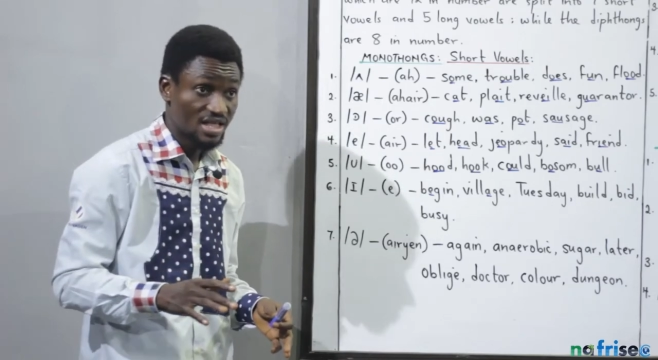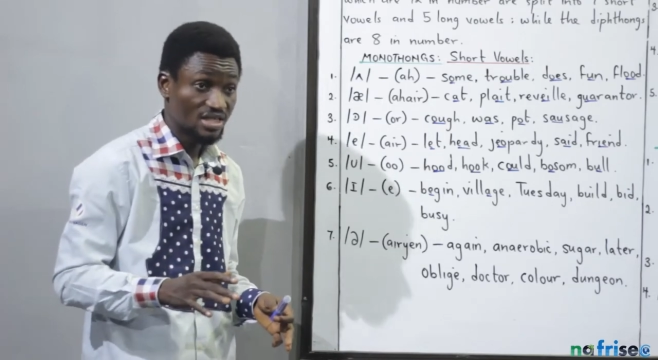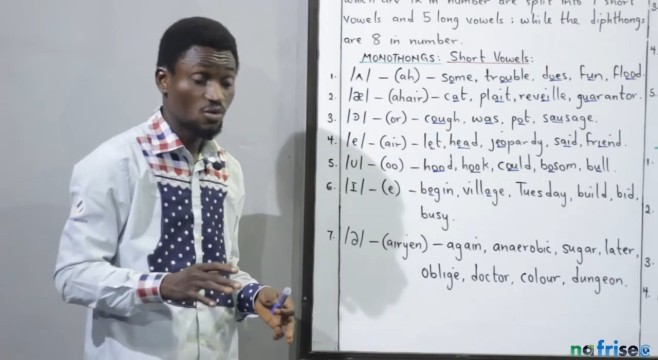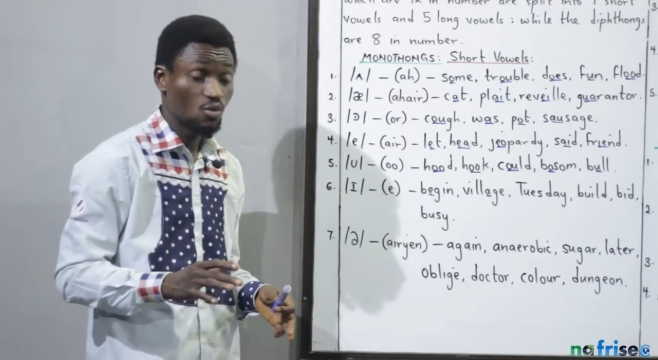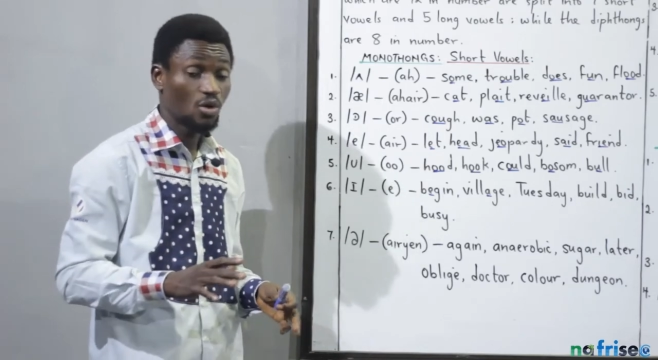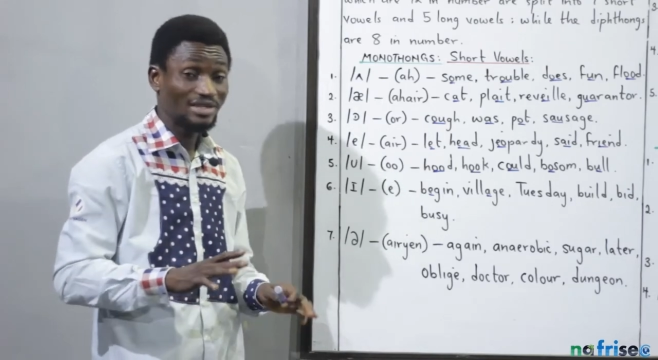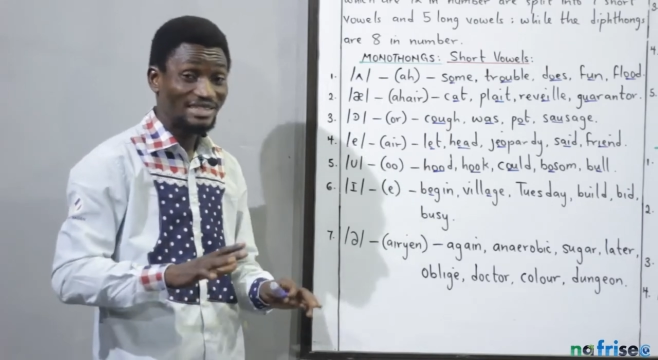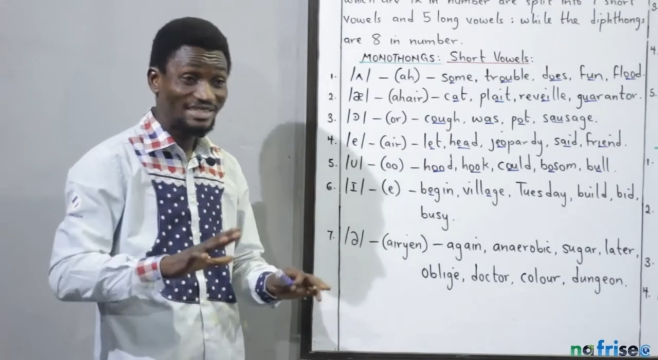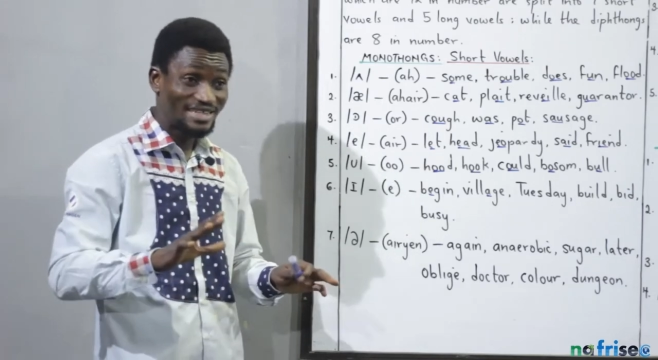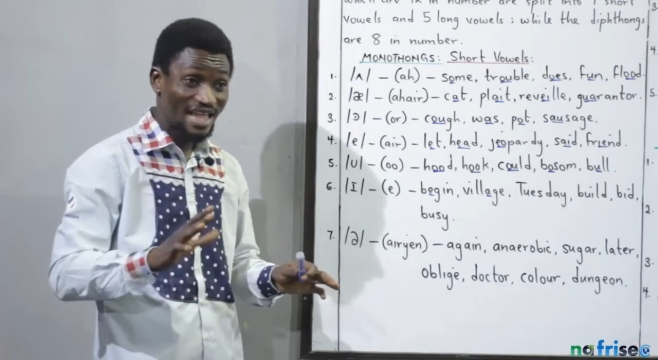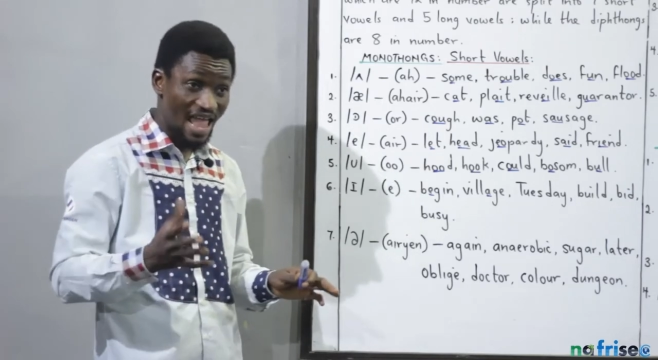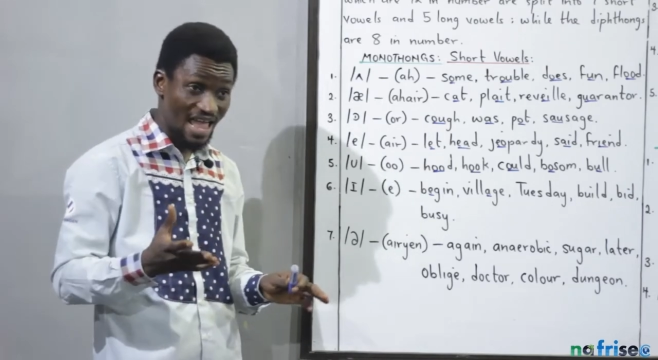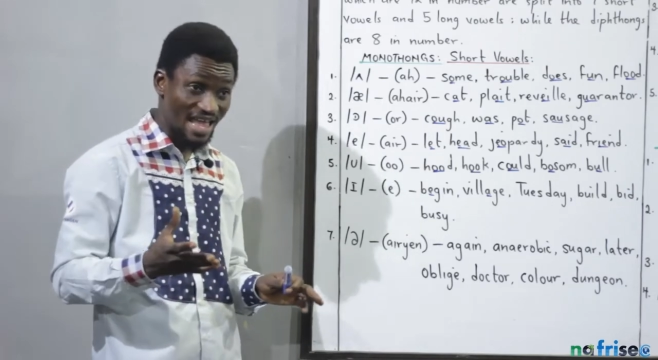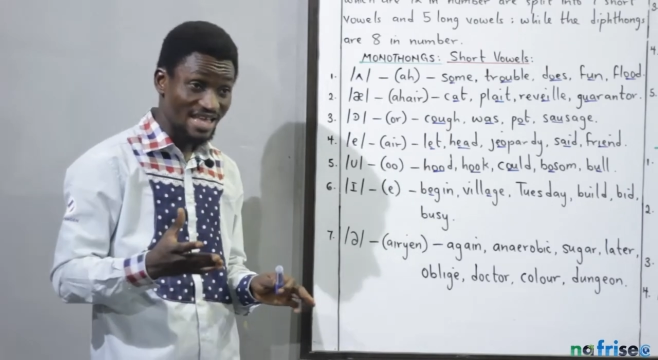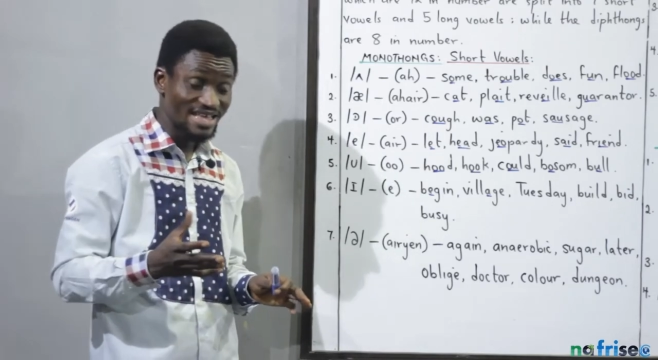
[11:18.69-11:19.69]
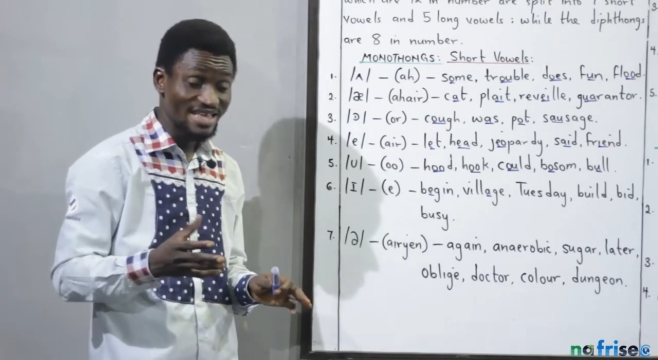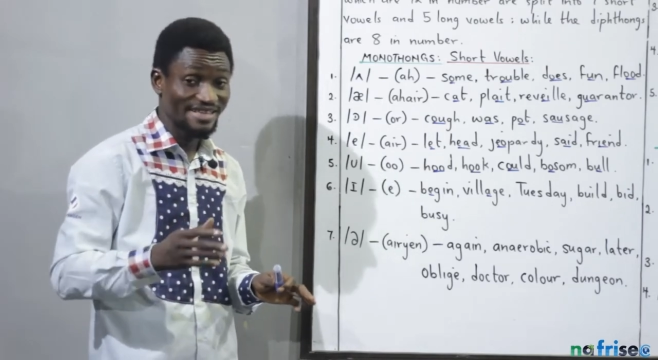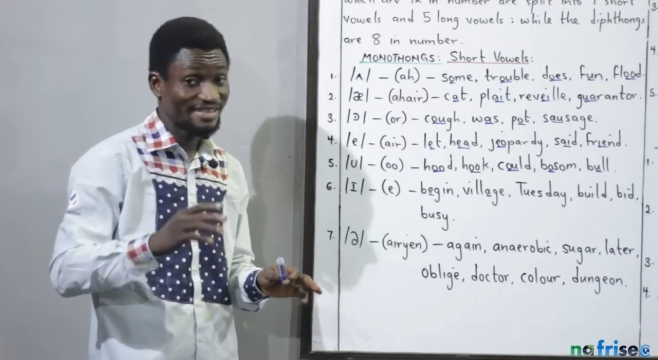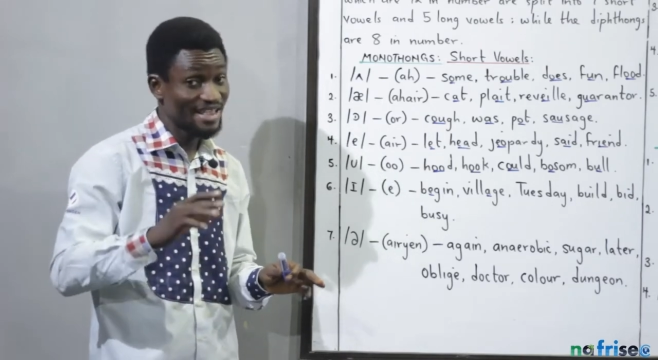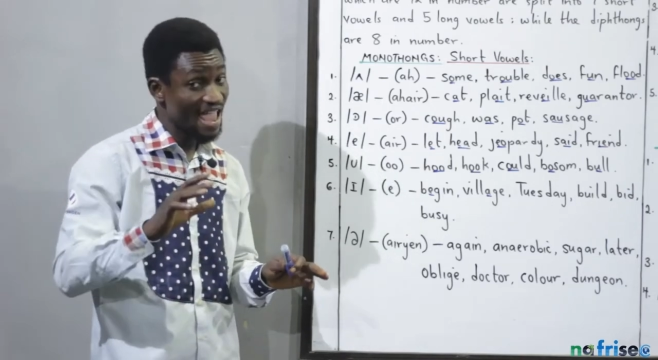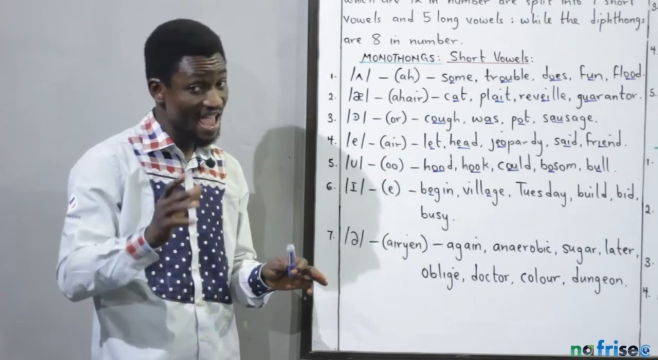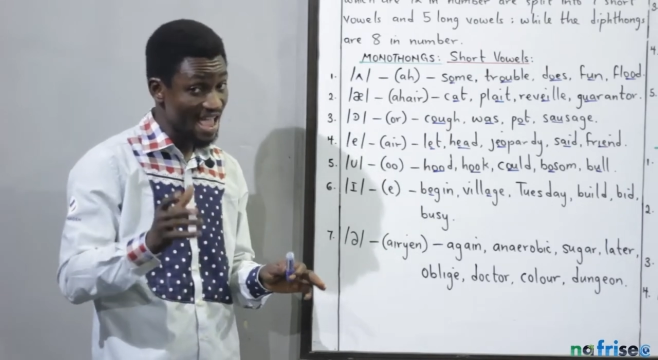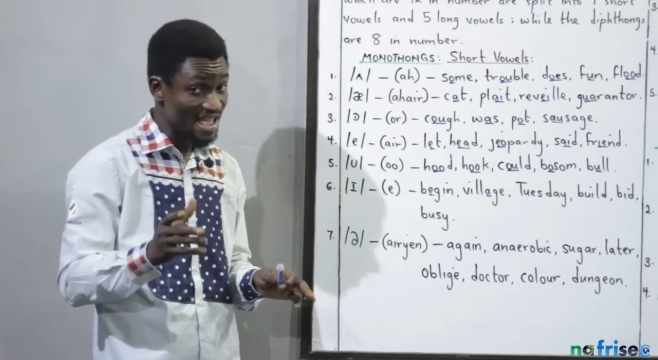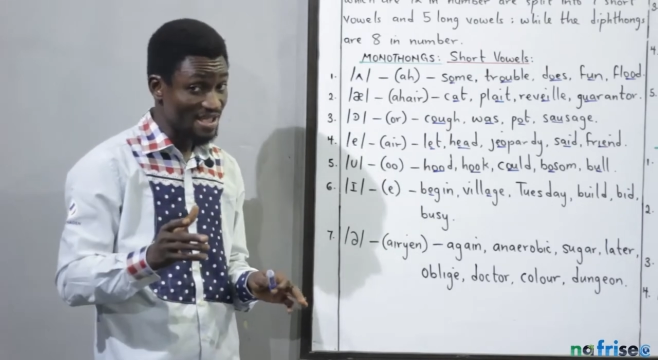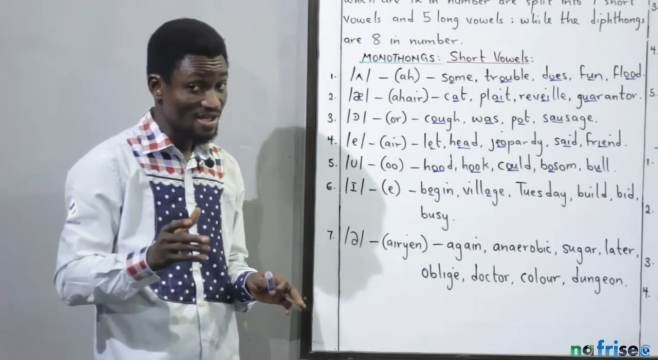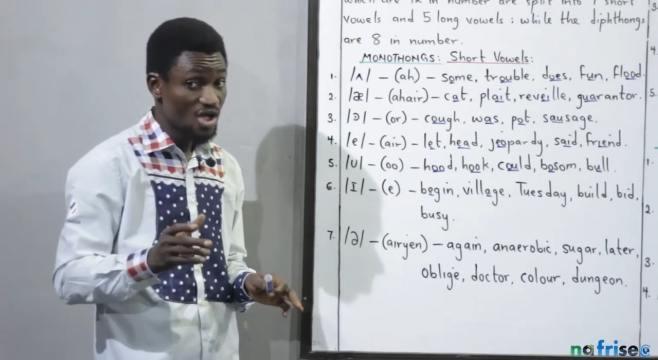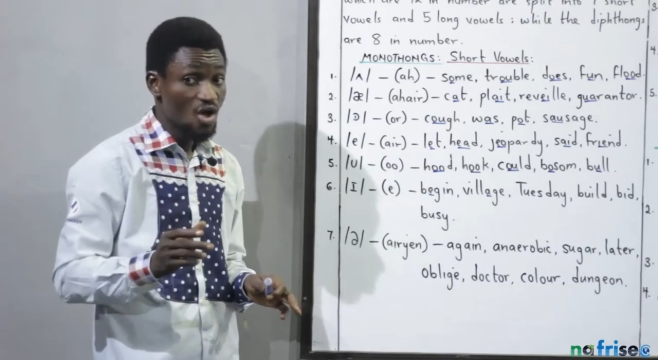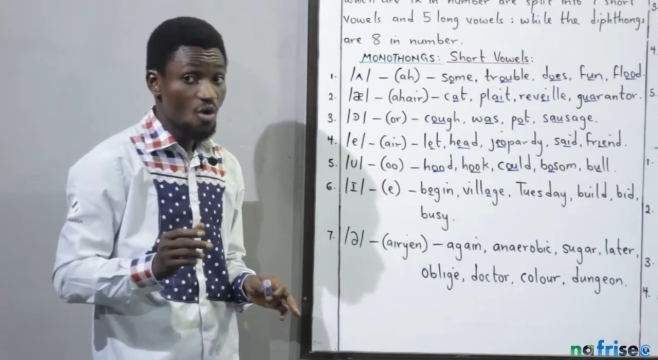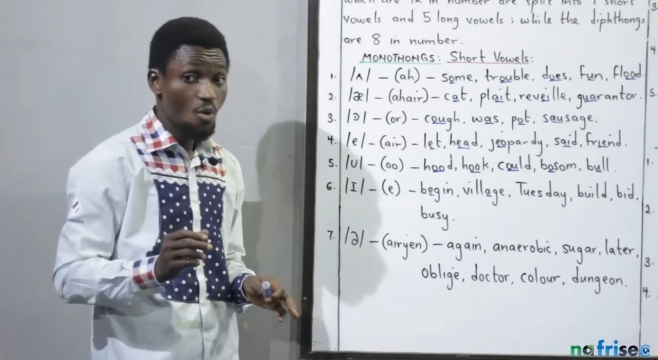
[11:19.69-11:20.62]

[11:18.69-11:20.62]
The word day is A.